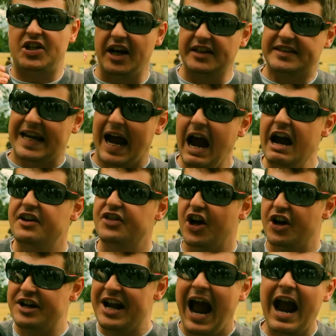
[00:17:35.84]
to take
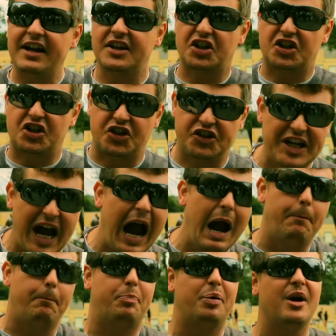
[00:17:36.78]
the next
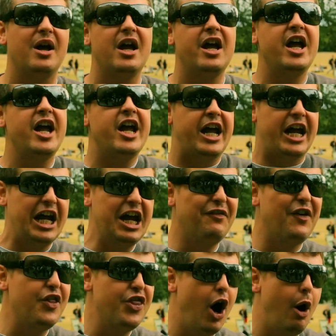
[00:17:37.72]
step
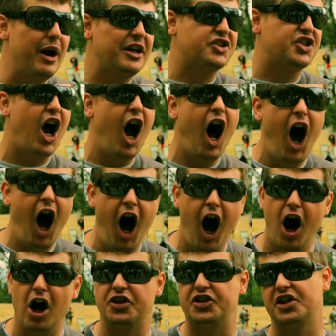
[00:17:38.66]
even though it's
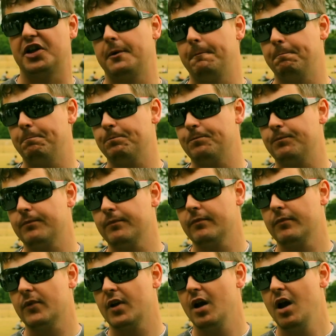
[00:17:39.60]
hard.
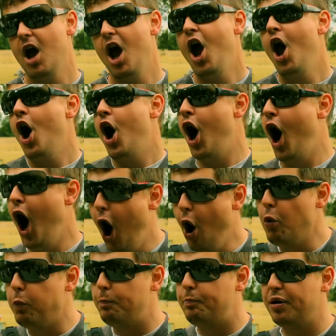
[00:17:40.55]

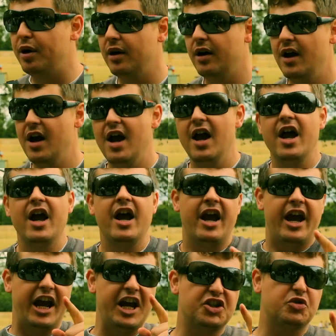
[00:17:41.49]
Hope
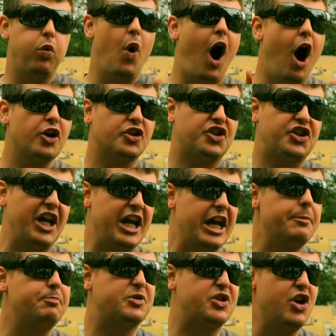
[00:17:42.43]
is what
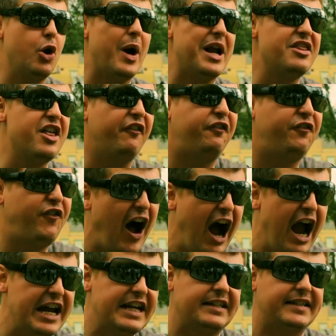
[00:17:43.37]
keeps you in the
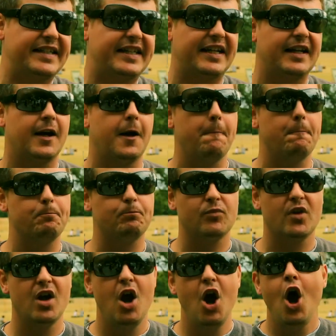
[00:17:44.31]
fight.
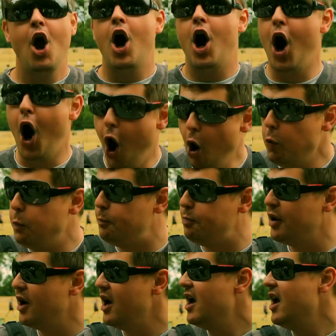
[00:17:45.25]
Hope
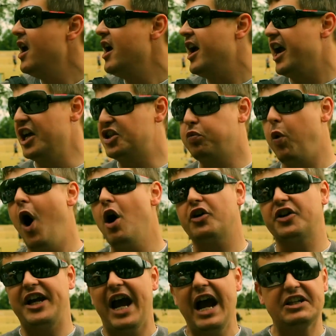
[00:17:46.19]
is
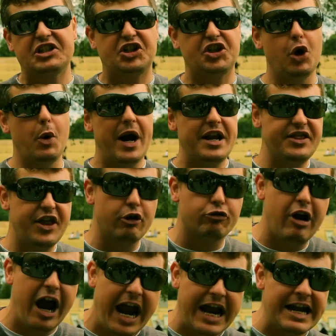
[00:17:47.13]
what gets you in the
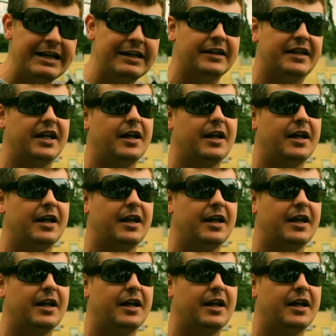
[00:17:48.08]
ring.